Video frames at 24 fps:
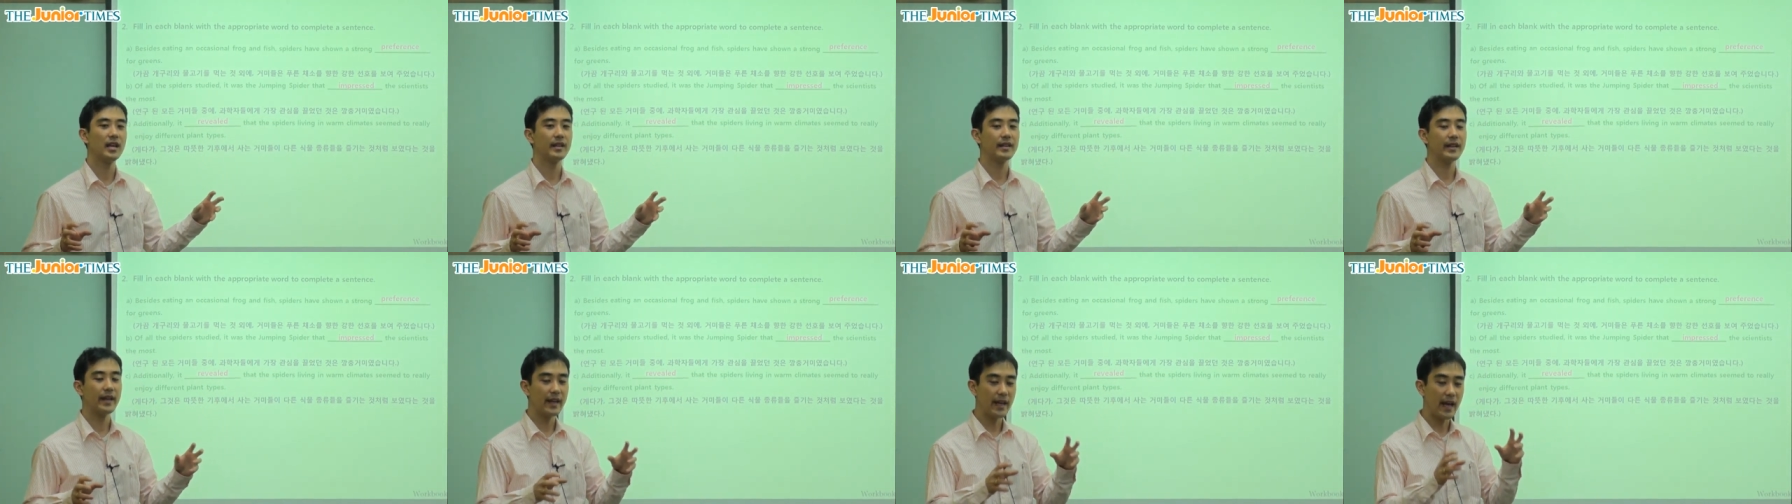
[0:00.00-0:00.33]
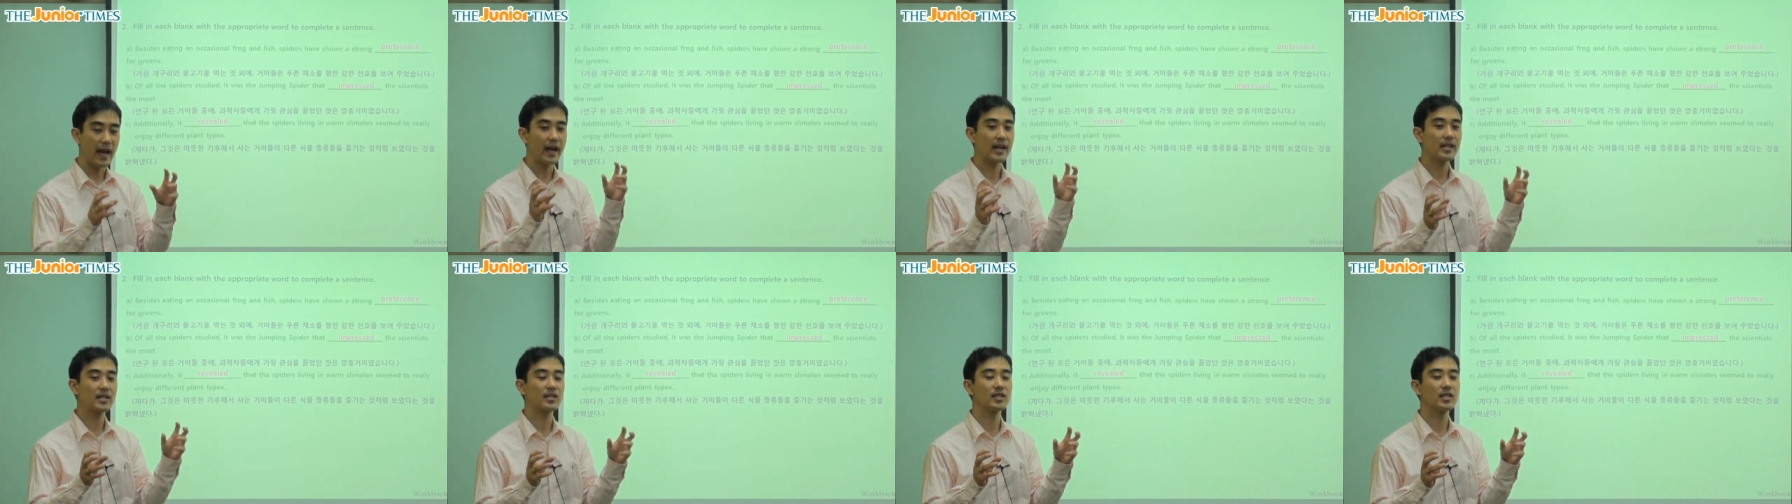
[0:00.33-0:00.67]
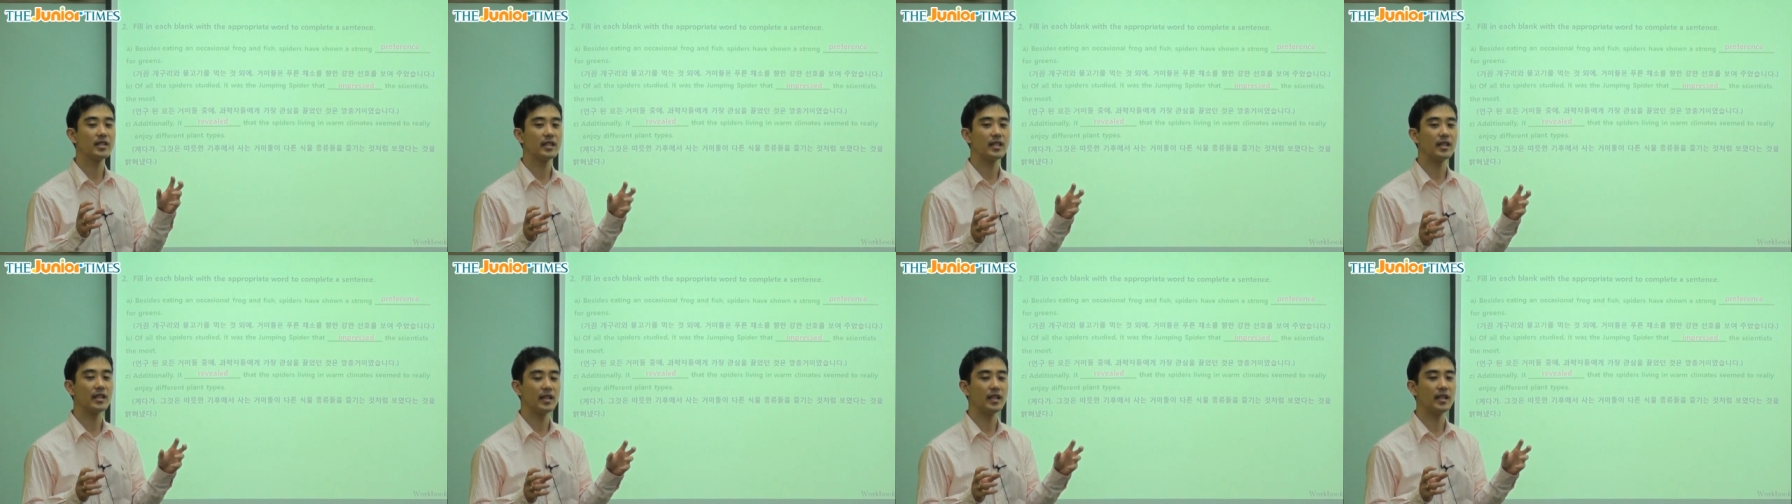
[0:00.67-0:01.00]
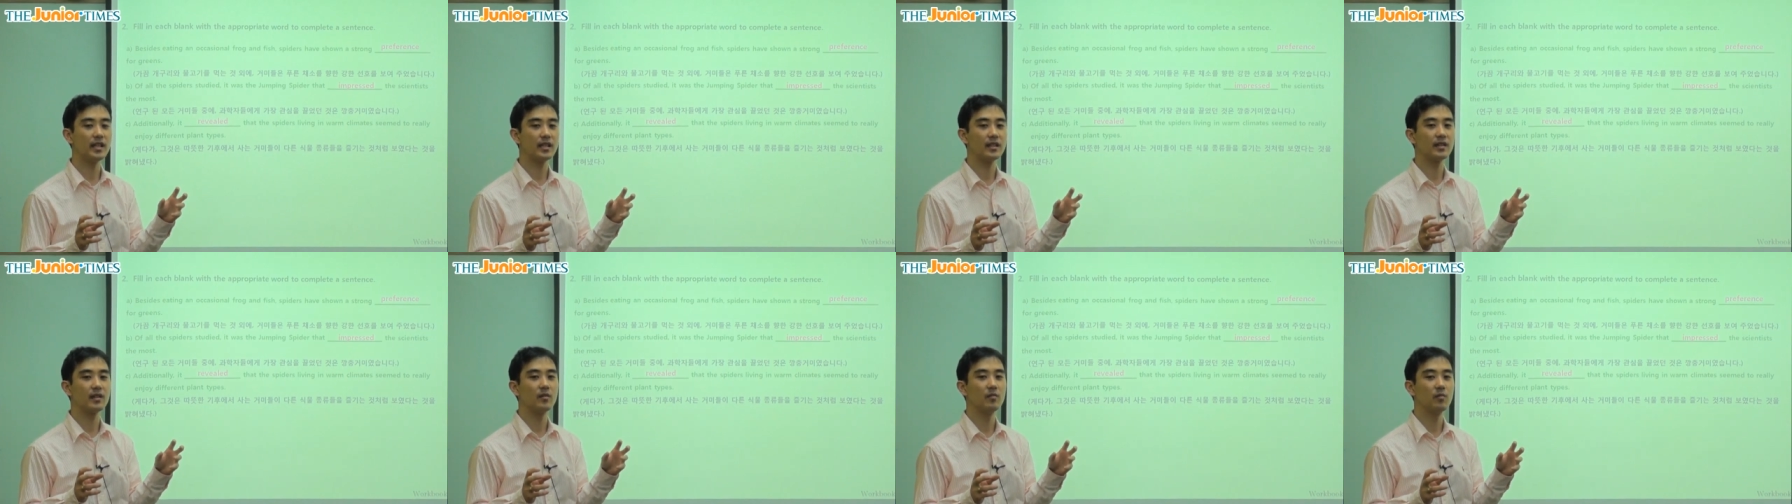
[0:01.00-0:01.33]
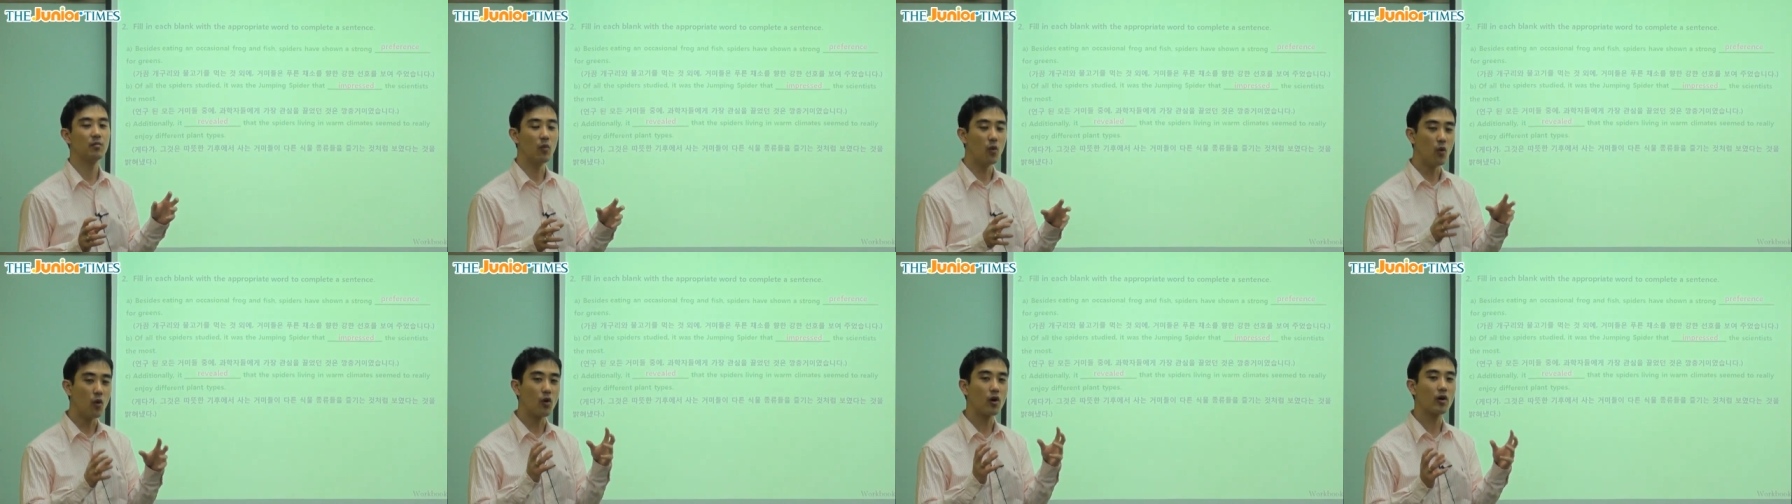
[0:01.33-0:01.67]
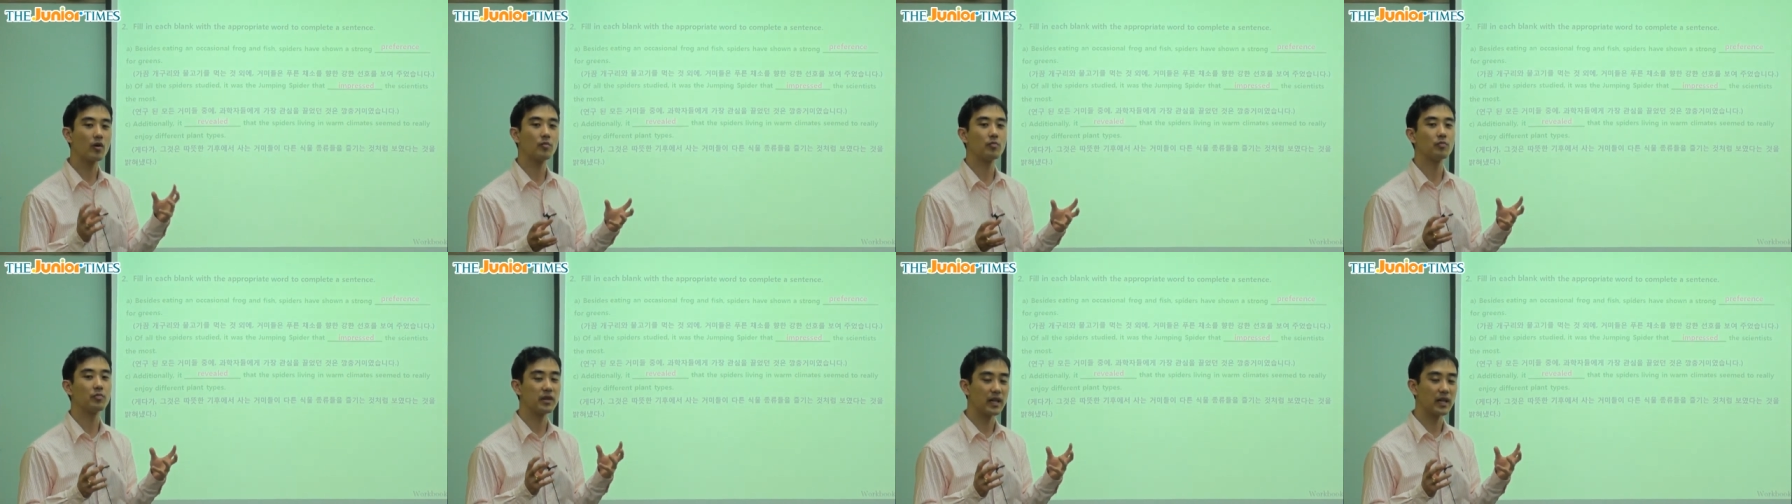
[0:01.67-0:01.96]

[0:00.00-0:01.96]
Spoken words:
they actually eat more